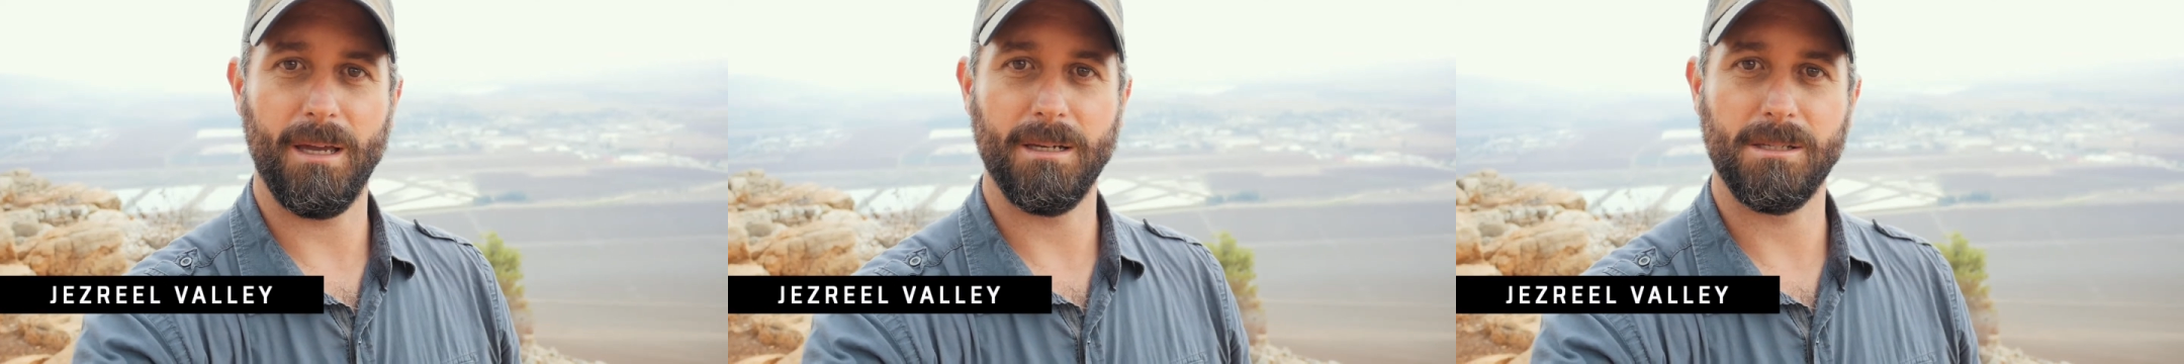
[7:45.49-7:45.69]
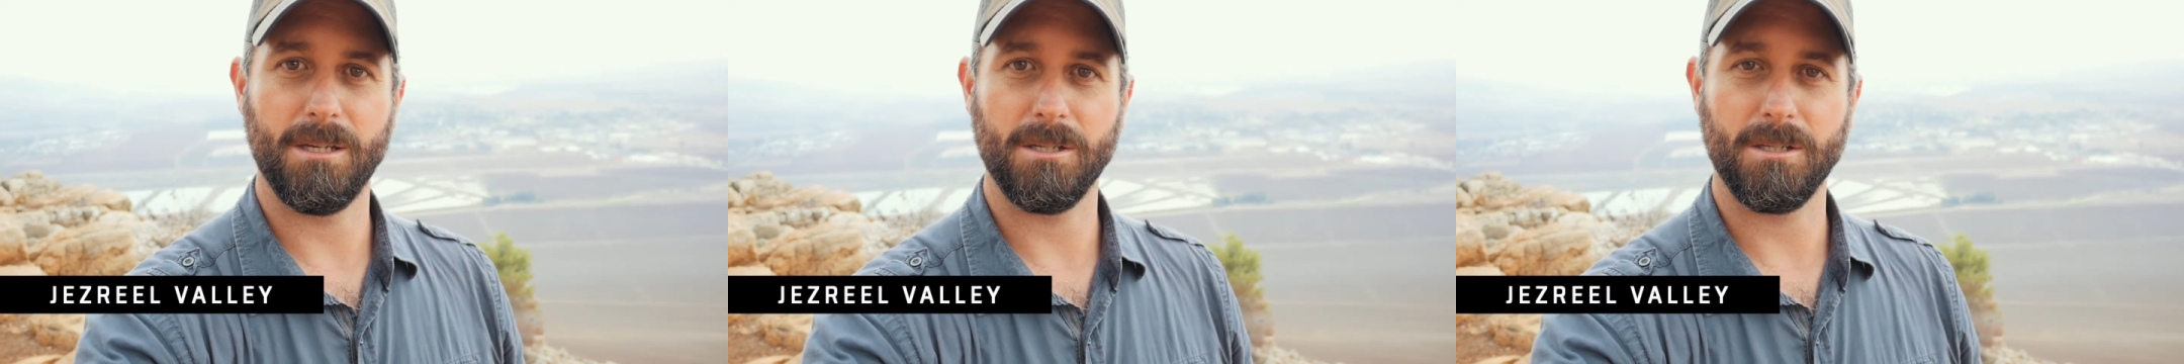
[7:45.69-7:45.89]

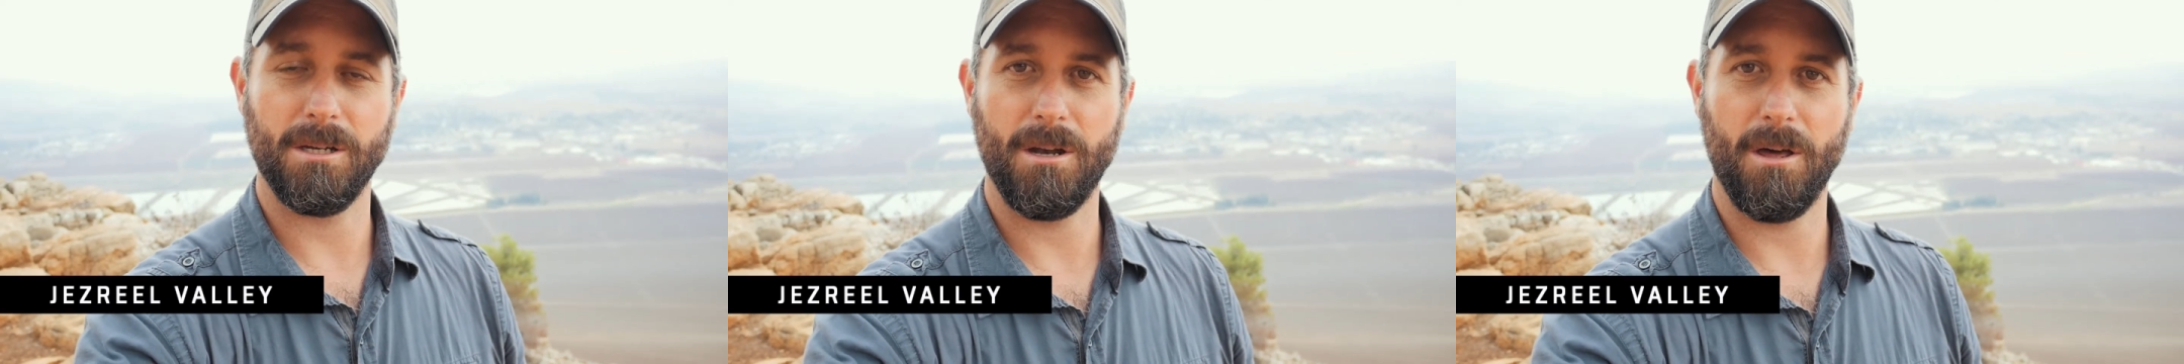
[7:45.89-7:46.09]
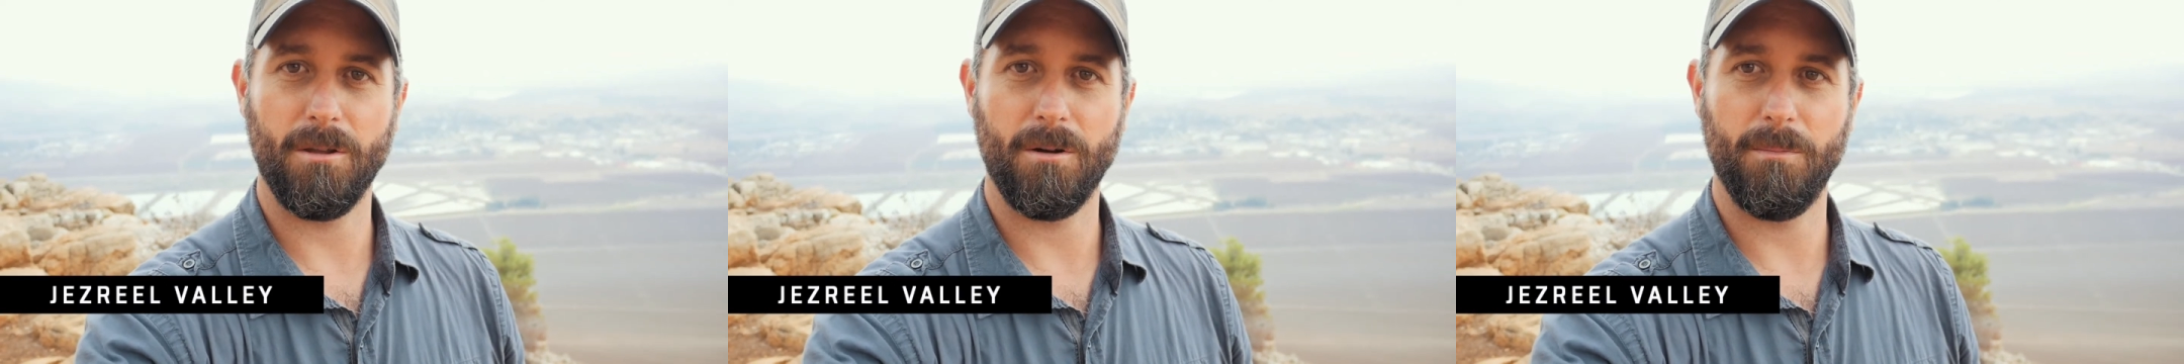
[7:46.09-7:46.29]
in just
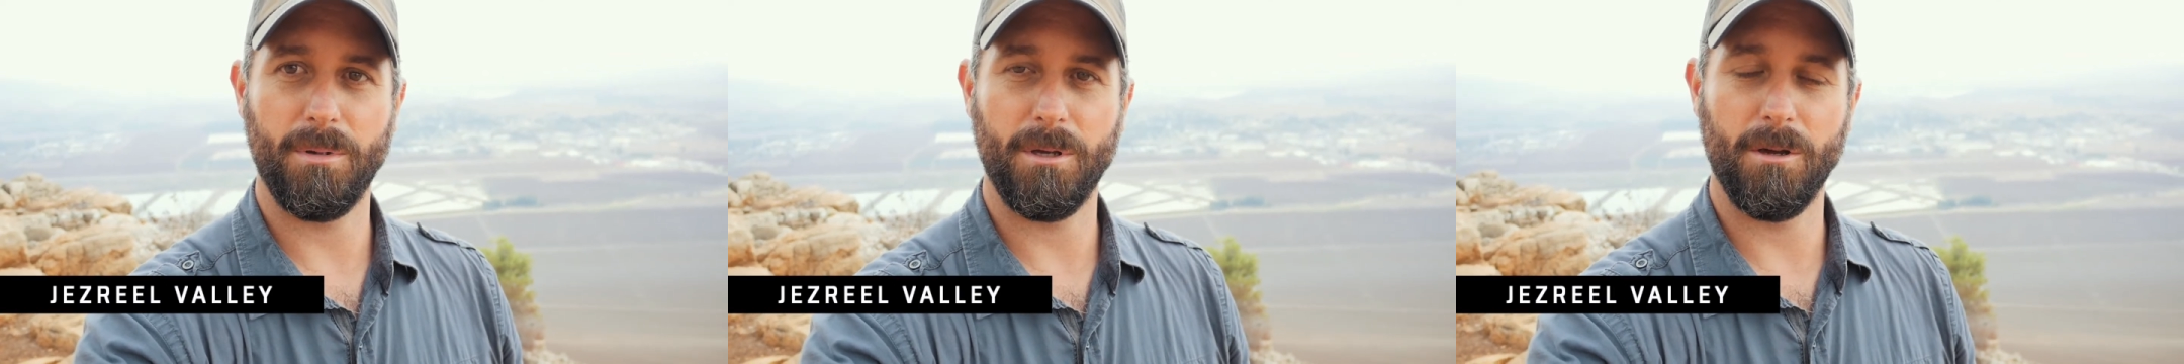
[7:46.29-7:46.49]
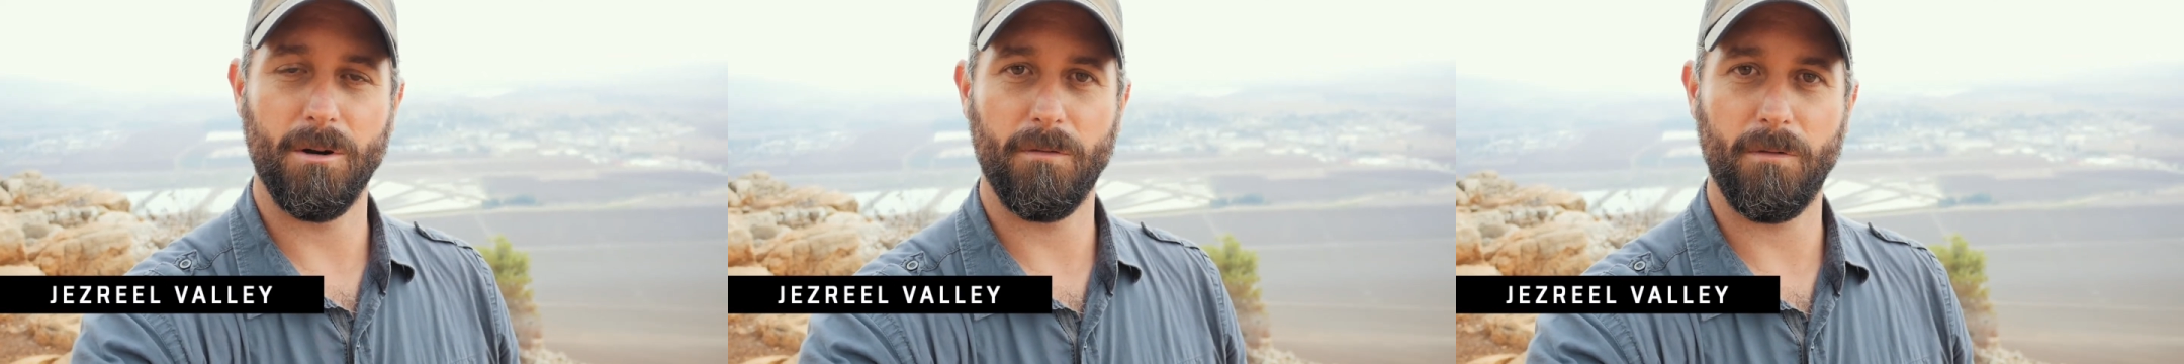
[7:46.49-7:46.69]
another
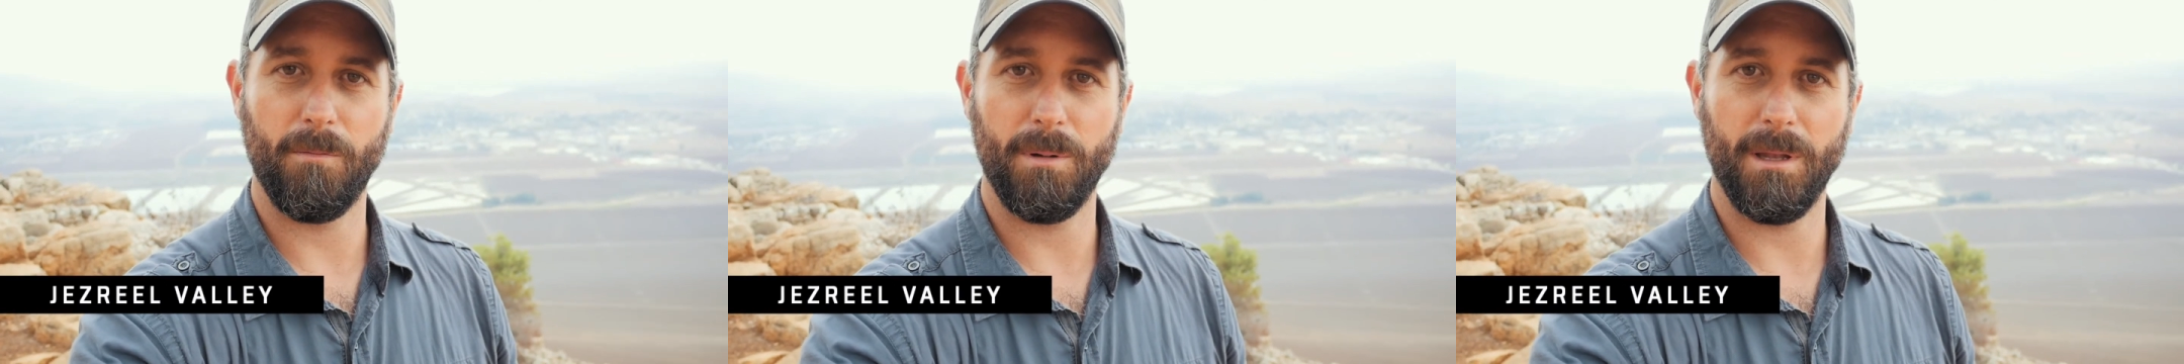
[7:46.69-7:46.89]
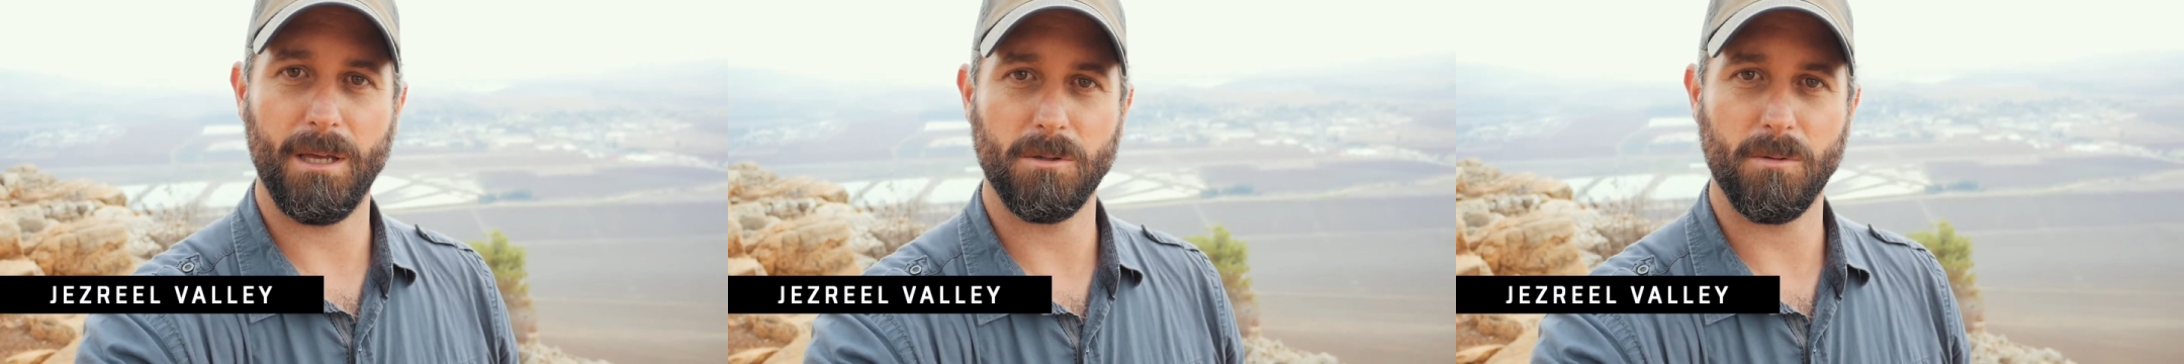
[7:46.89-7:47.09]
beautiful
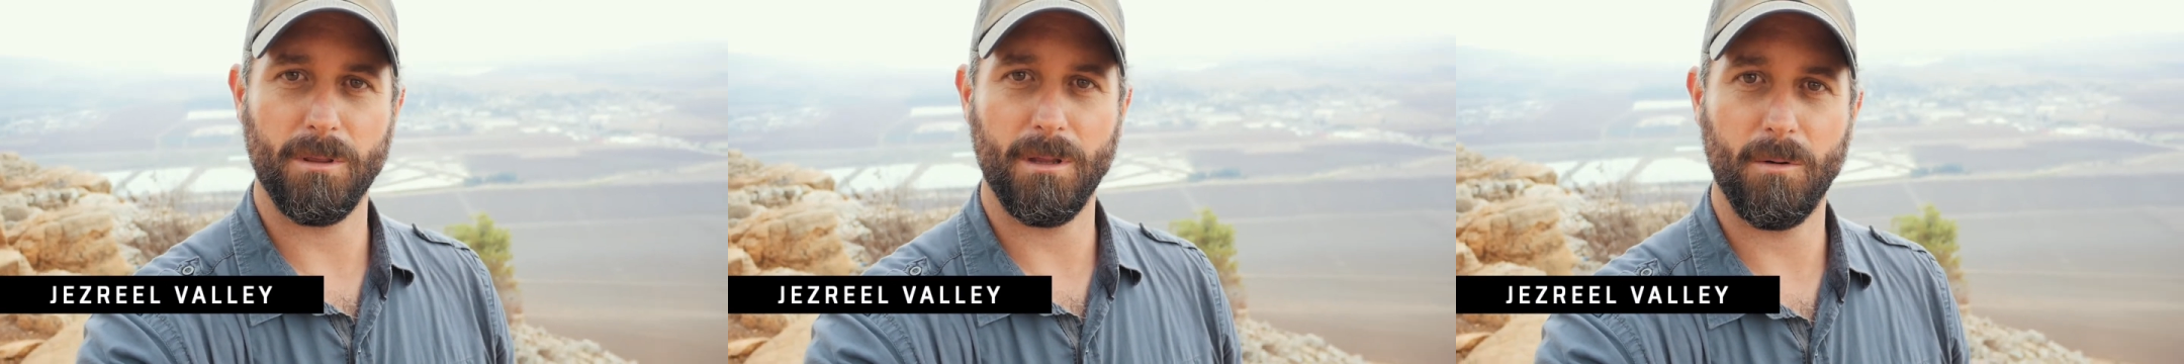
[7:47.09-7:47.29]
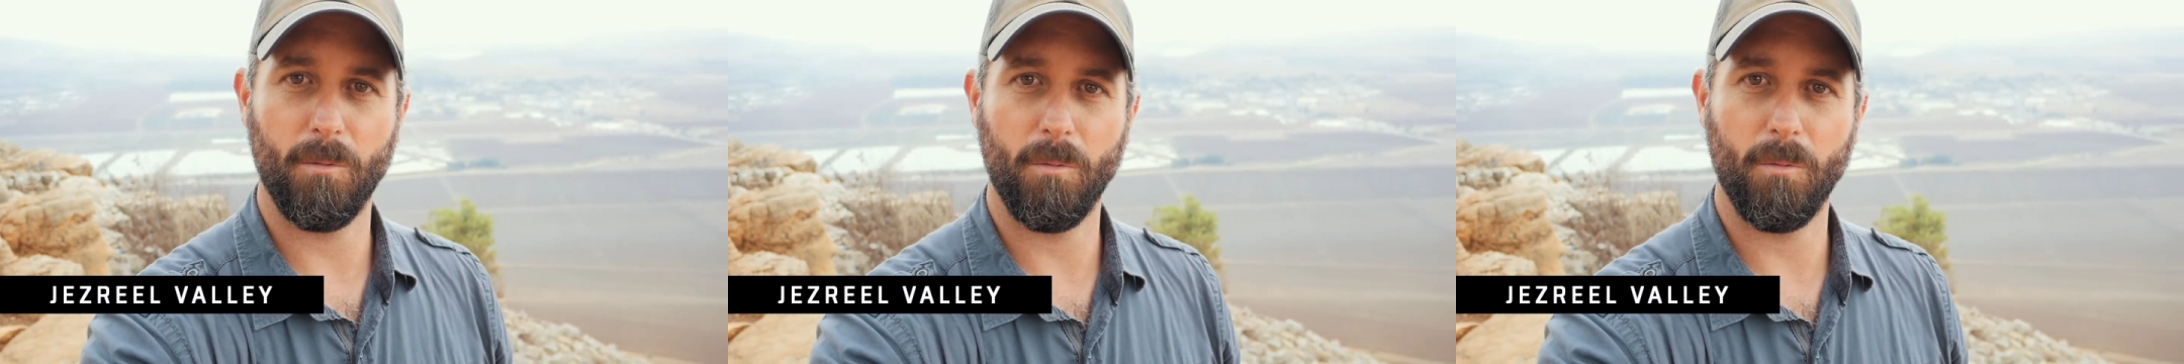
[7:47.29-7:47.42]
place with a